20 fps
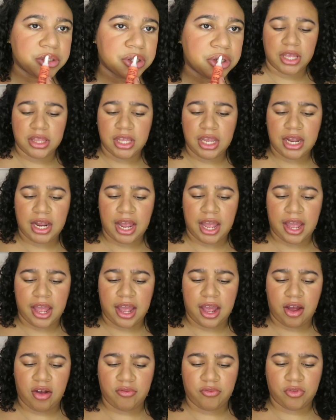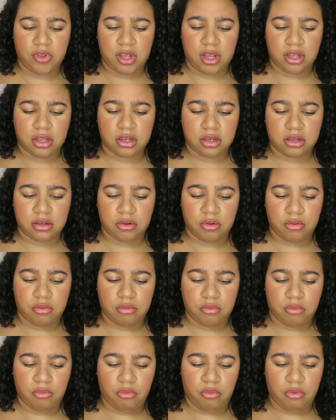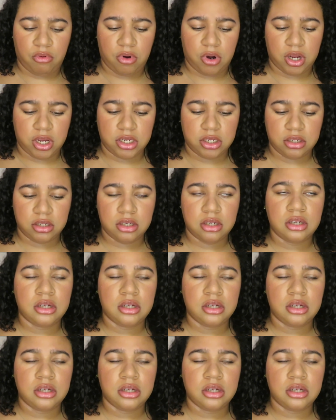I think I have like one